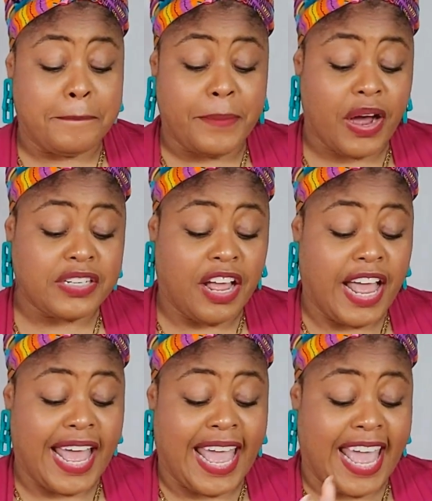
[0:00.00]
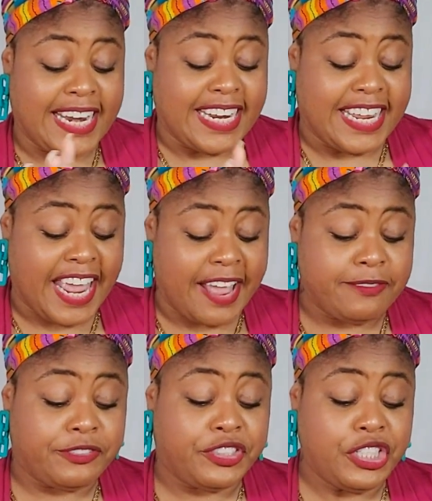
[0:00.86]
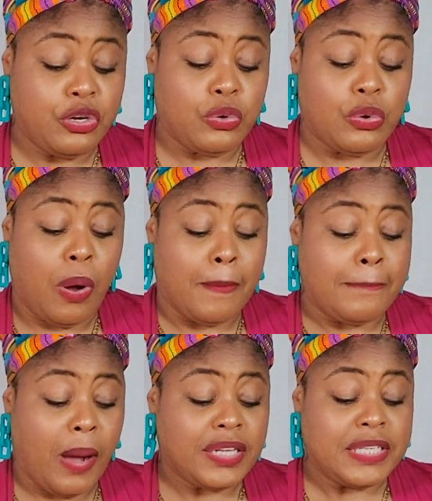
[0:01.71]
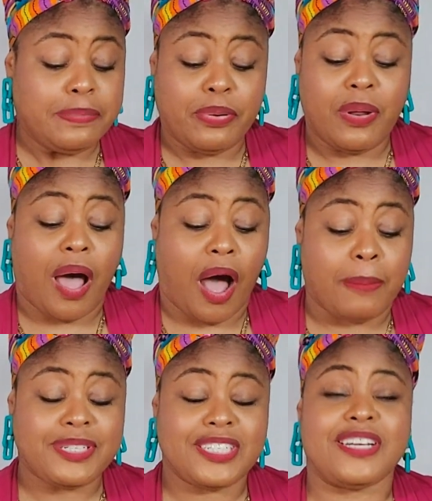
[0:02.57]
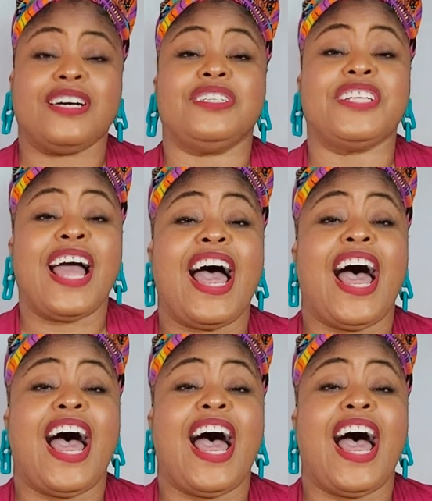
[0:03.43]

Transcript: but it gives you multiple options